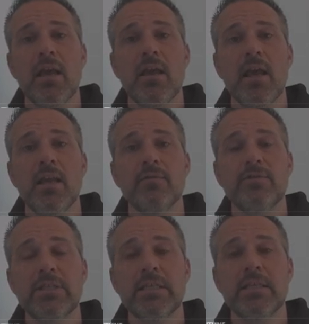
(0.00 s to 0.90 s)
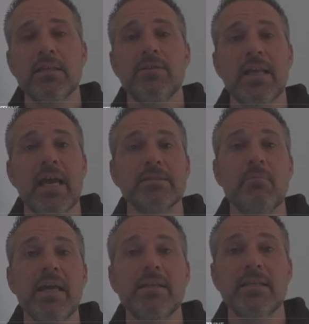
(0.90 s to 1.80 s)
NFT that has
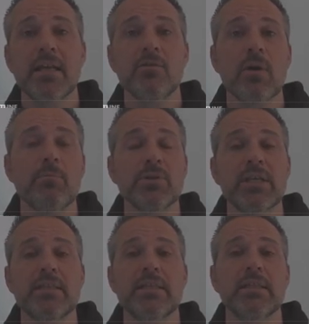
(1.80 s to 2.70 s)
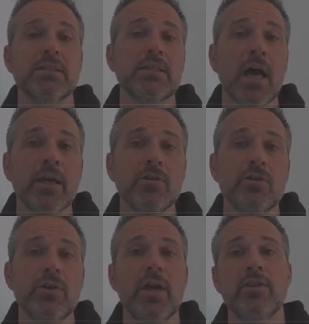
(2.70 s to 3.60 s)
metadata representing the
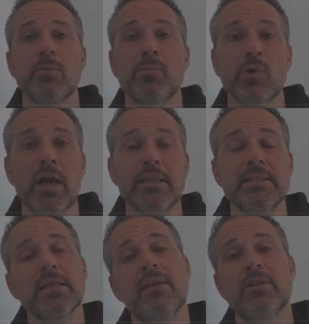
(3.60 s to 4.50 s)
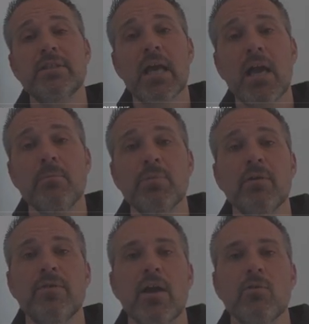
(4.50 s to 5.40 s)
title and the price and the type
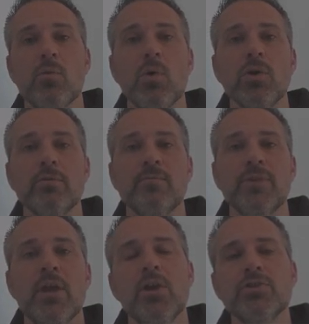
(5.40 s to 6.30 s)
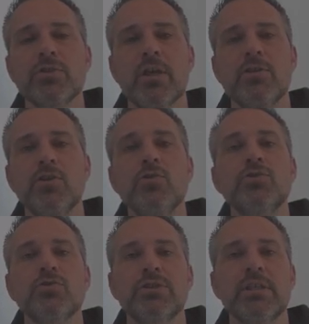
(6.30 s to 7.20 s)
of that reward. So then the
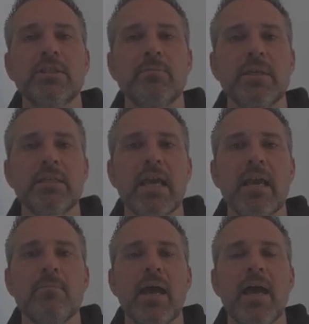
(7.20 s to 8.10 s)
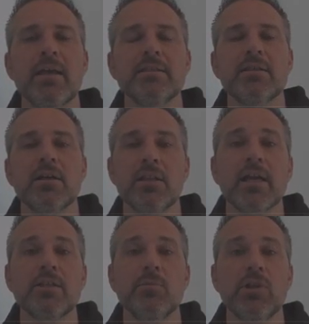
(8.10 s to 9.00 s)
user sees them in game as
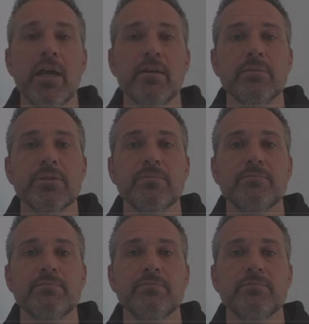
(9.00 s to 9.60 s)
collectible items.